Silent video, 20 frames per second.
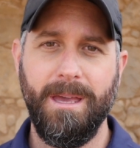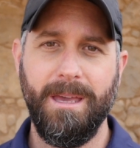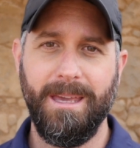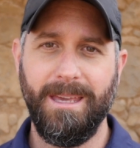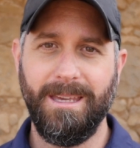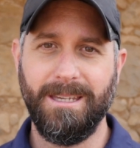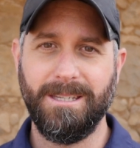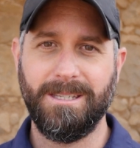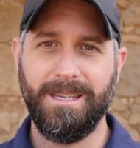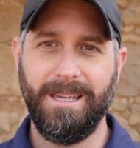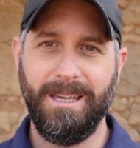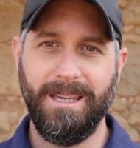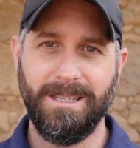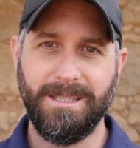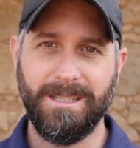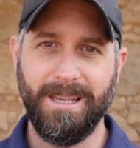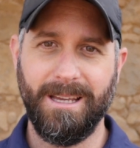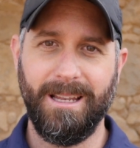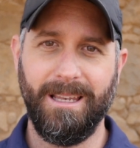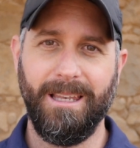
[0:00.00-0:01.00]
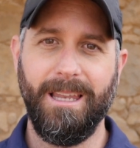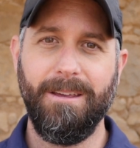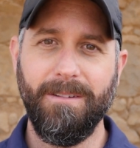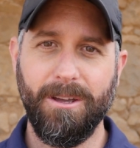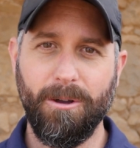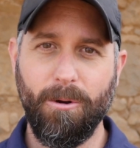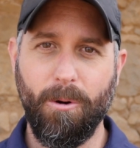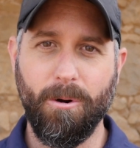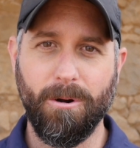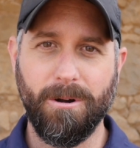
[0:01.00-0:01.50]
his
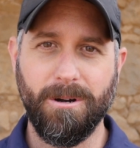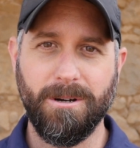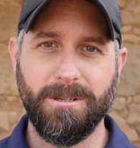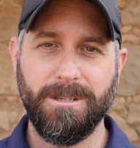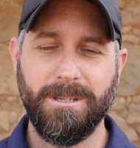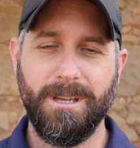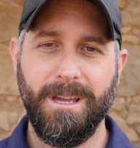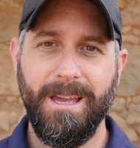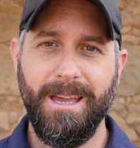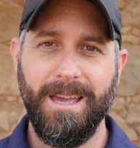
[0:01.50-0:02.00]
living quarters